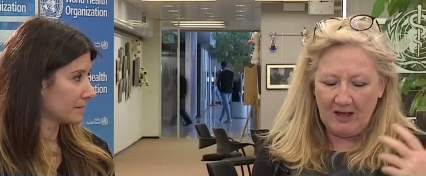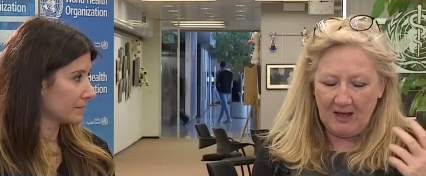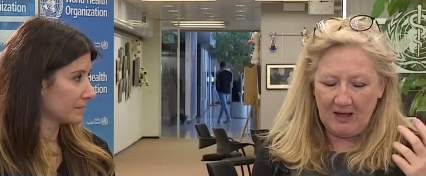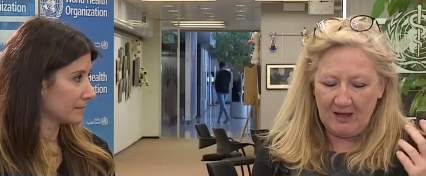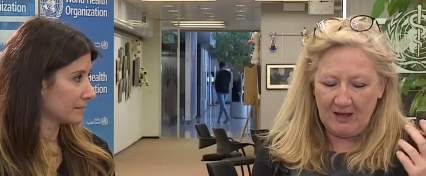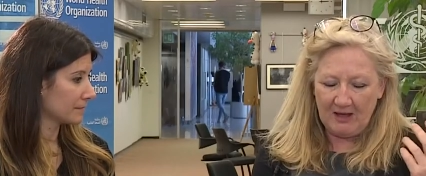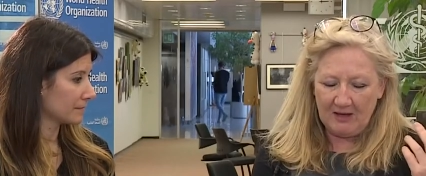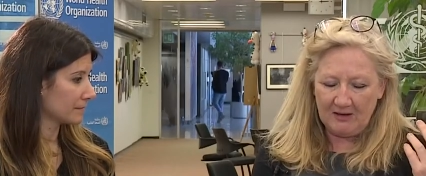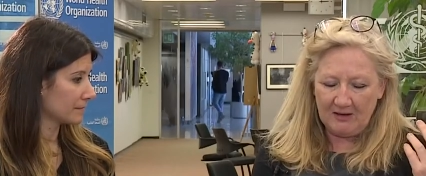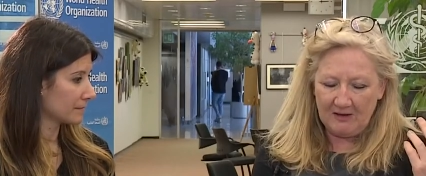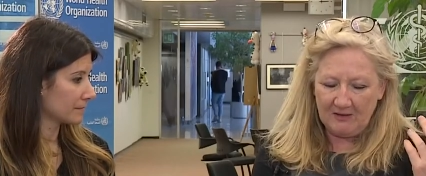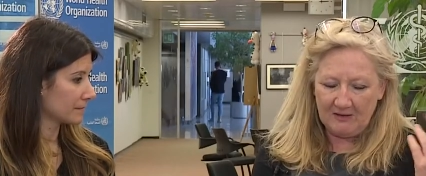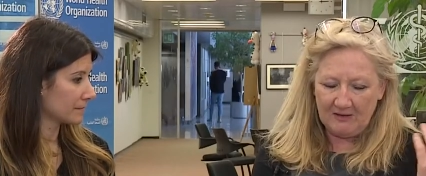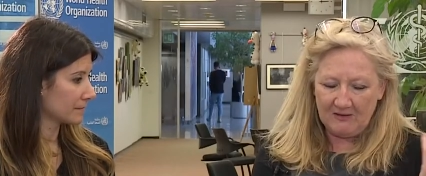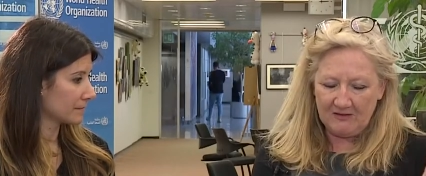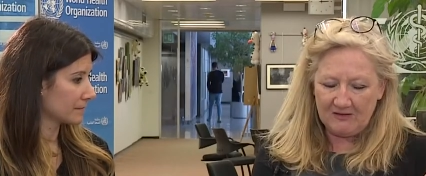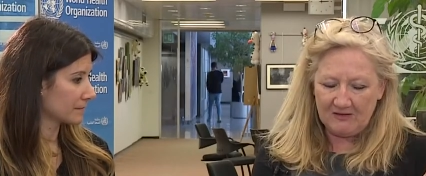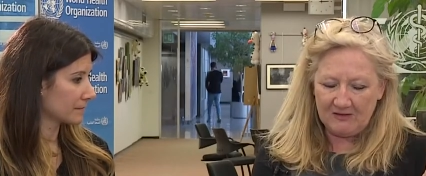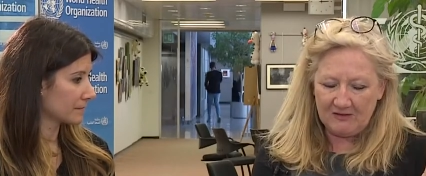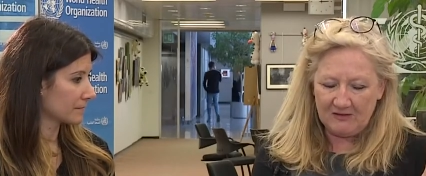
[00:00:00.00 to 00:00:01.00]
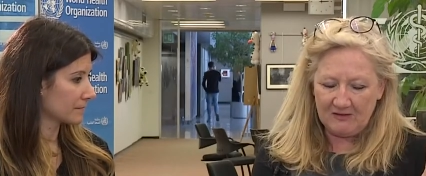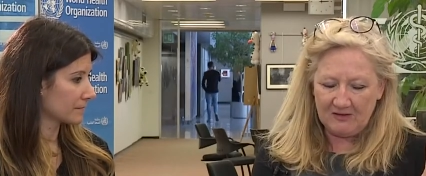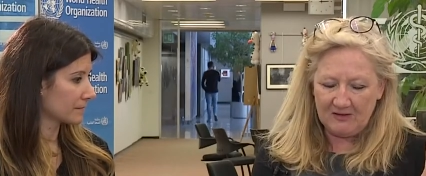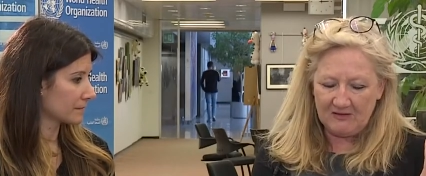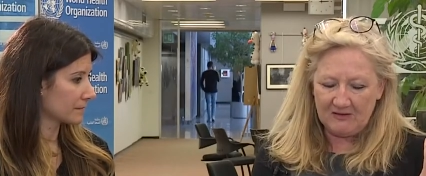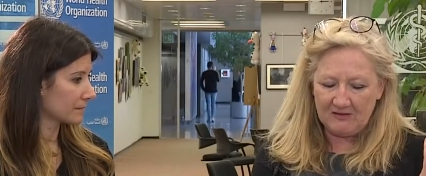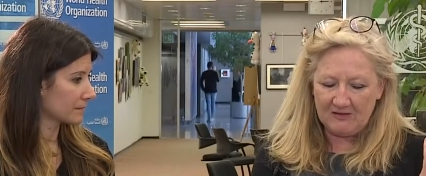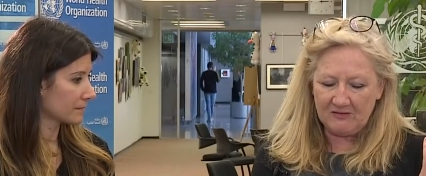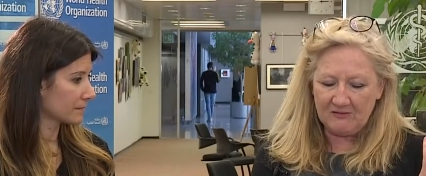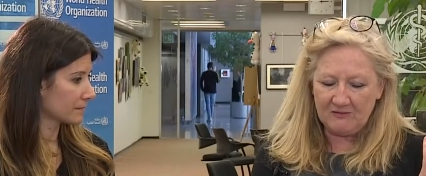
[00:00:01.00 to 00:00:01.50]
Speaker 1: And this,
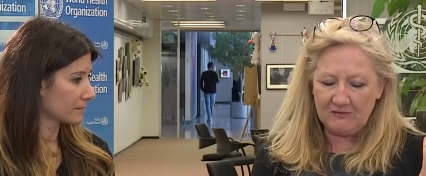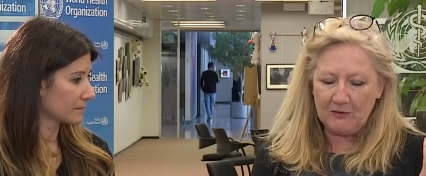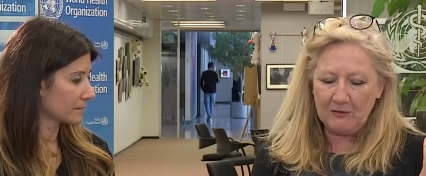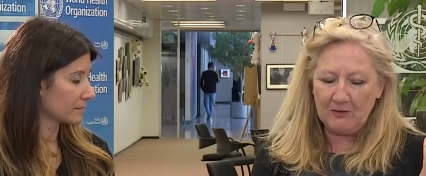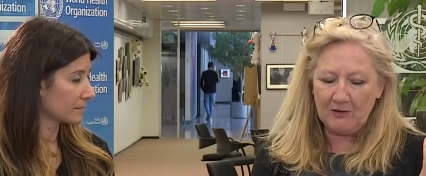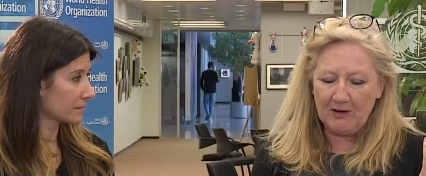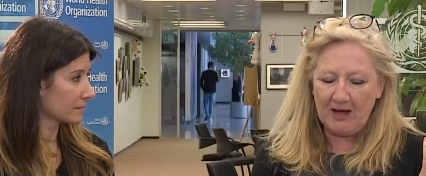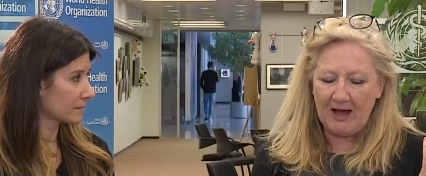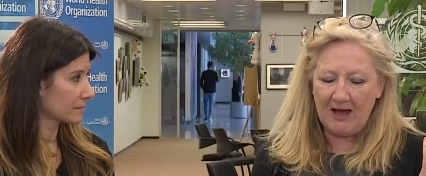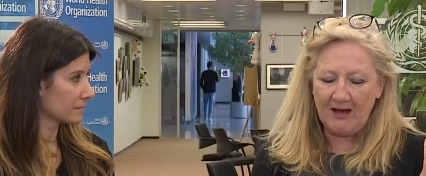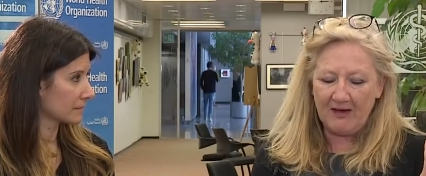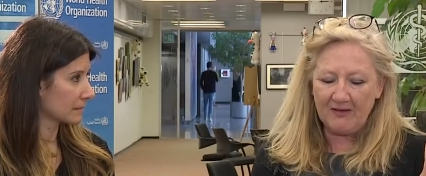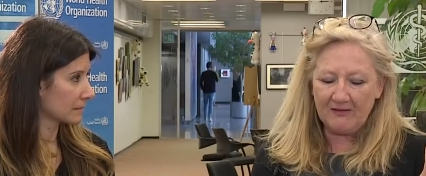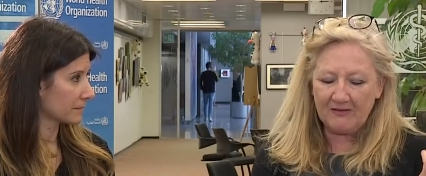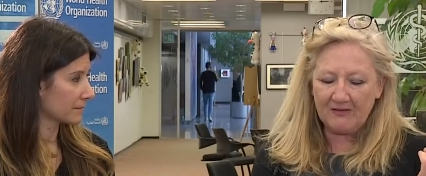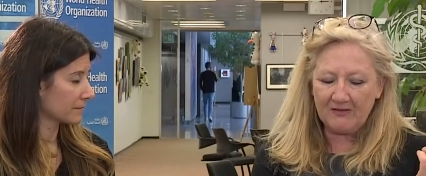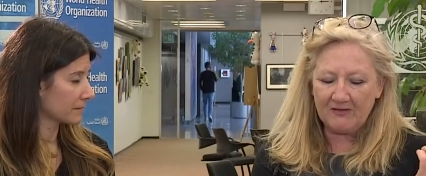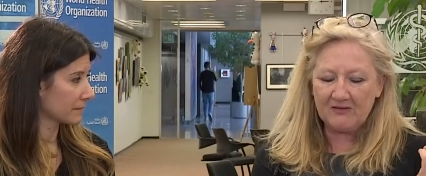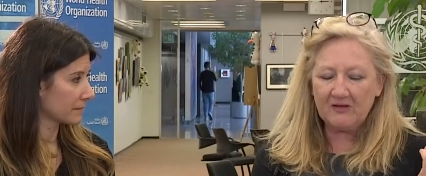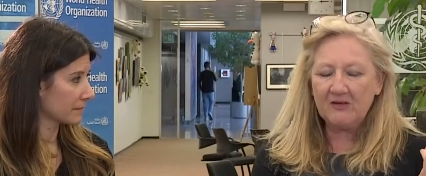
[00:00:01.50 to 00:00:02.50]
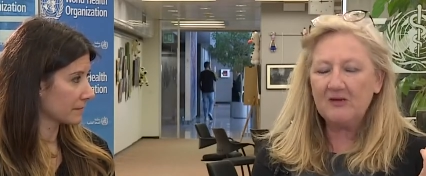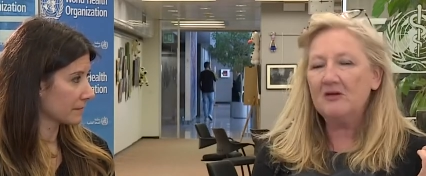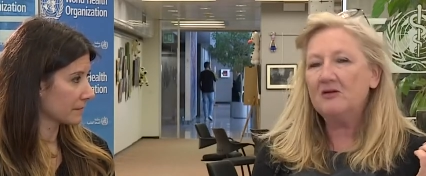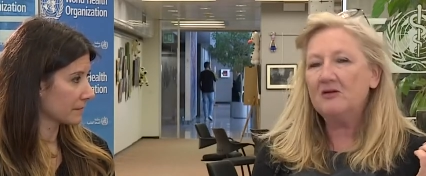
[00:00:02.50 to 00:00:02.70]
this viewer asks